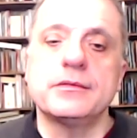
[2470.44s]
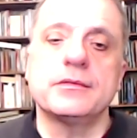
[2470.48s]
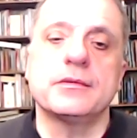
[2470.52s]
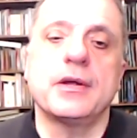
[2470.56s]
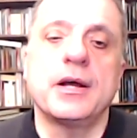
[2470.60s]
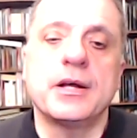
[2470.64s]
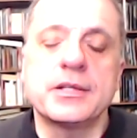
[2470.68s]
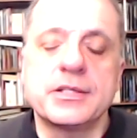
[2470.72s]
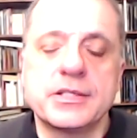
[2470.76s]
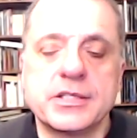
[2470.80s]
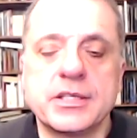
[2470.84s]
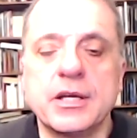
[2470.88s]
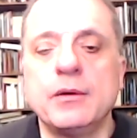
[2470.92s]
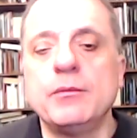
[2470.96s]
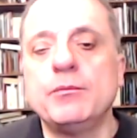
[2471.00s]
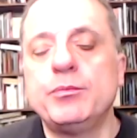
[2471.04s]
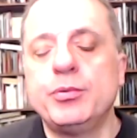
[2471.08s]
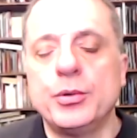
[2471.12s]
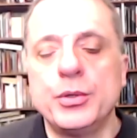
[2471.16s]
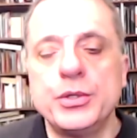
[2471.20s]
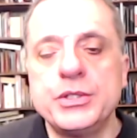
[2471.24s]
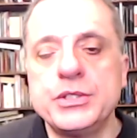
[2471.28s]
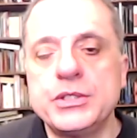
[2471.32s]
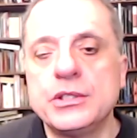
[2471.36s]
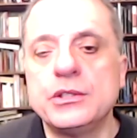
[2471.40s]
at some
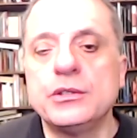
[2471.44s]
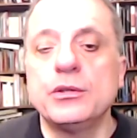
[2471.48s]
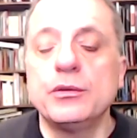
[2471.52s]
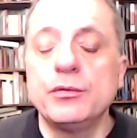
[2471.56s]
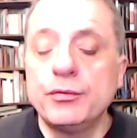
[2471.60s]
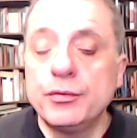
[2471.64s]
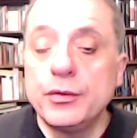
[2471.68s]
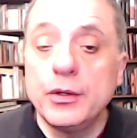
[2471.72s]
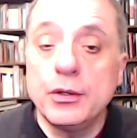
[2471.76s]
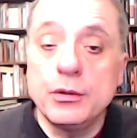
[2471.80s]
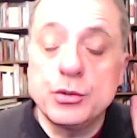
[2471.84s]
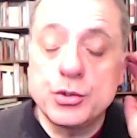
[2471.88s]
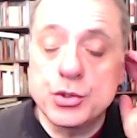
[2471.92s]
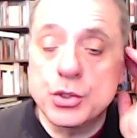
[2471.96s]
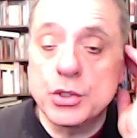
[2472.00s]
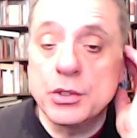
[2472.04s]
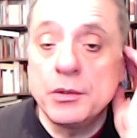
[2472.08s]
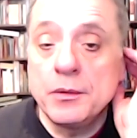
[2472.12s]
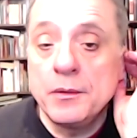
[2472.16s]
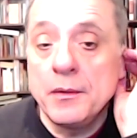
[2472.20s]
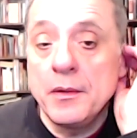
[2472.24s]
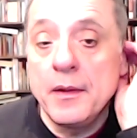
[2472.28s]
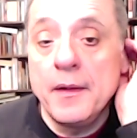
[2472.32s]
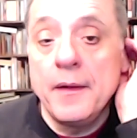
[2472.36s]
point in the future,